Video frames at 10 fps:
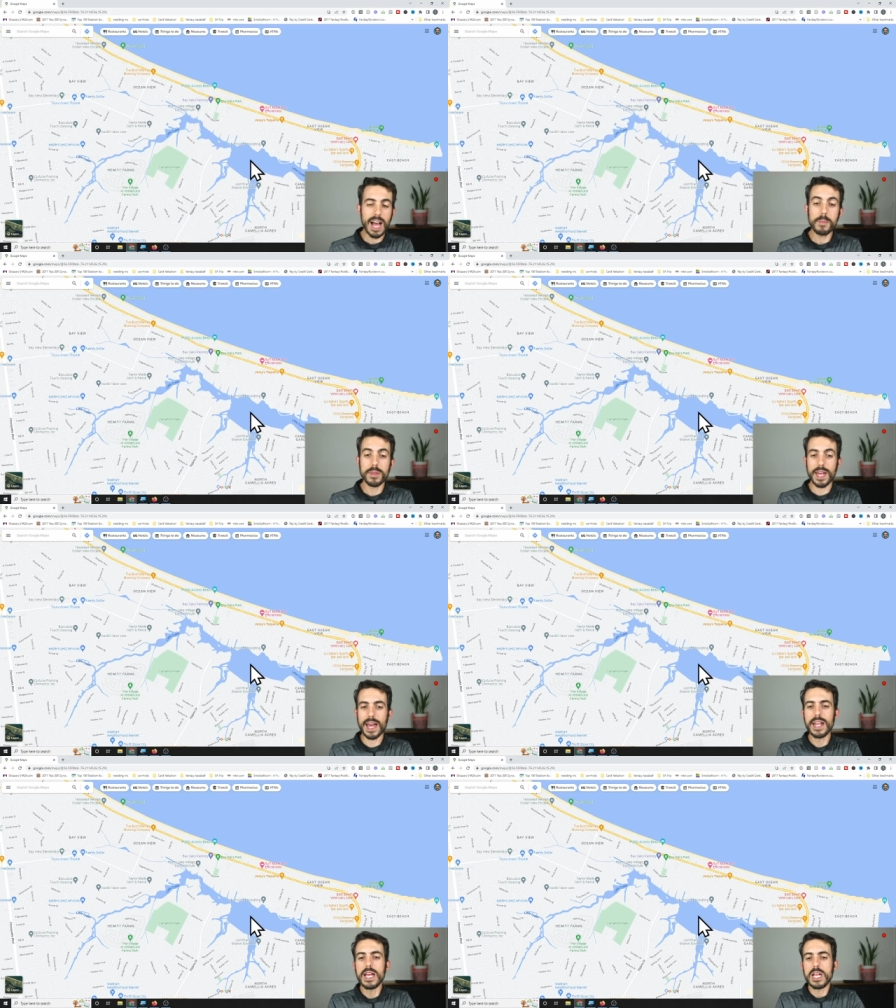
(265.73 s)
top of
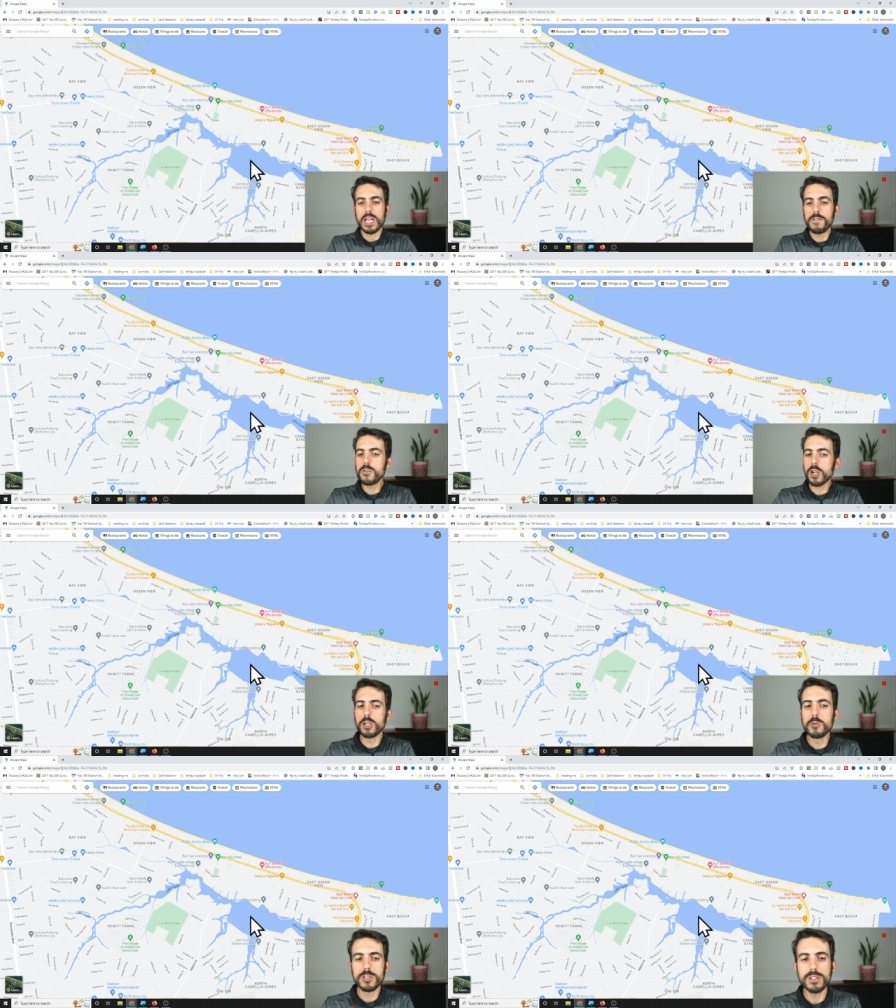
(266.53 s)
that, if you're
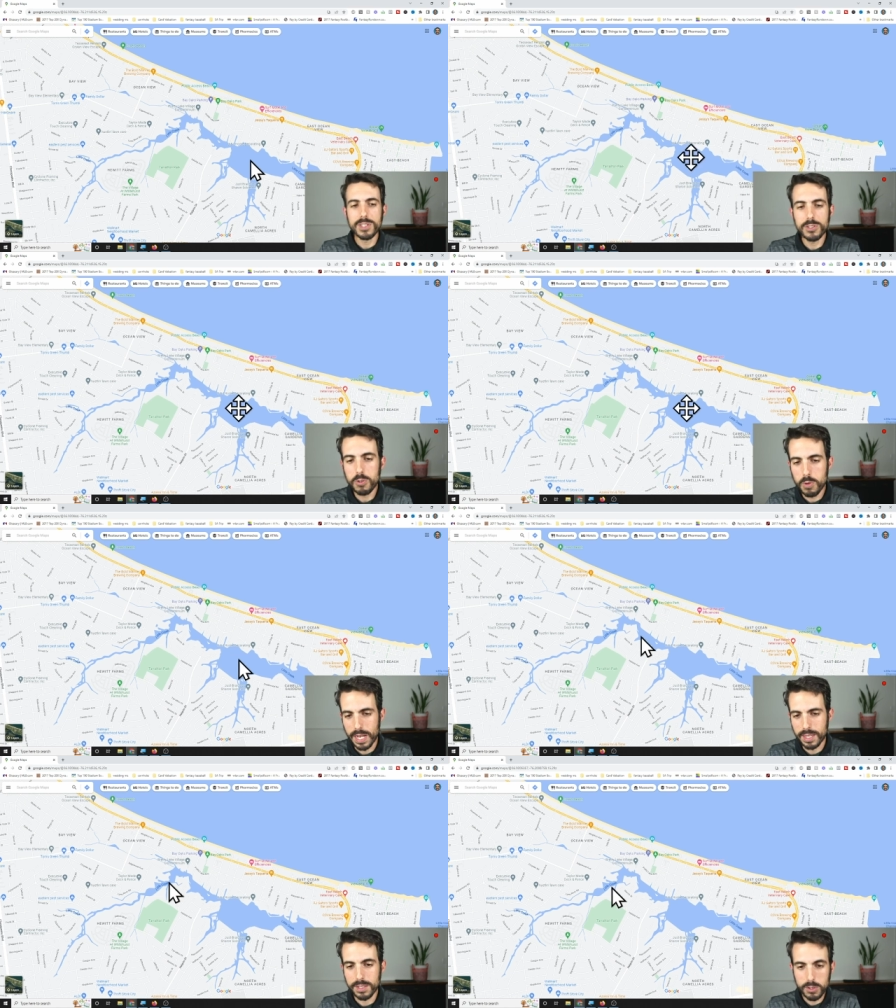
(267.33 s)
close to Little
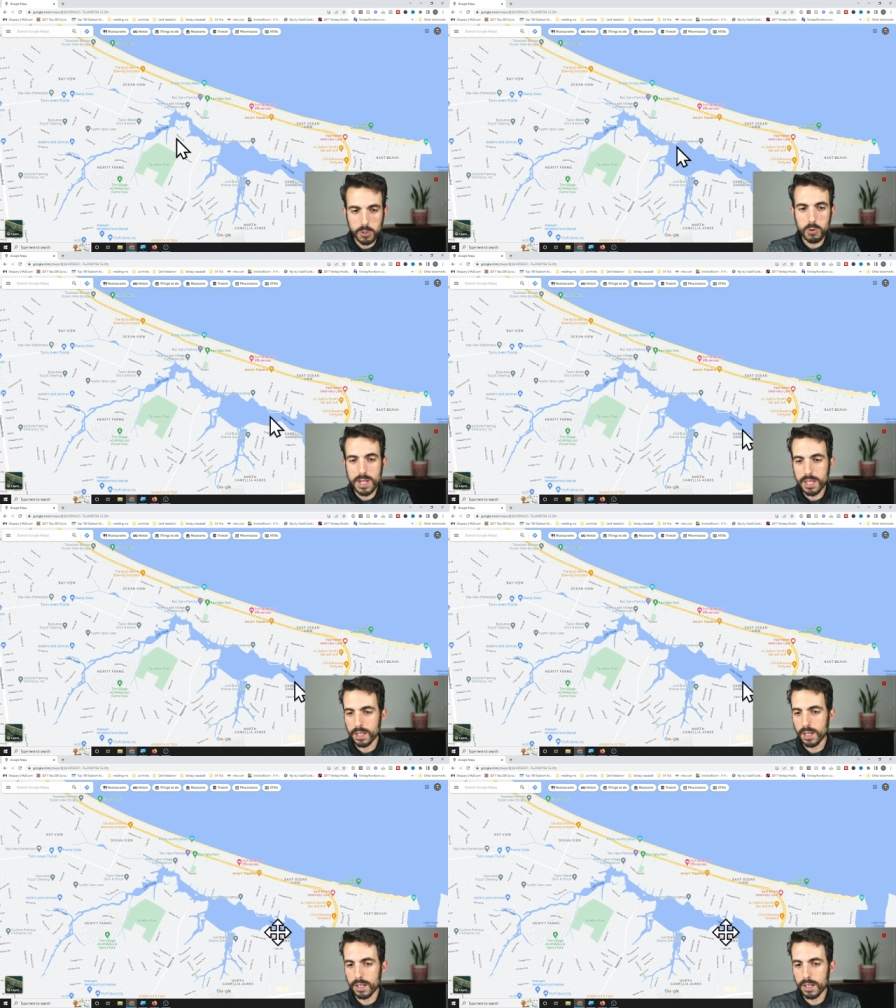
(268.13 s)
Creek, the Little Creek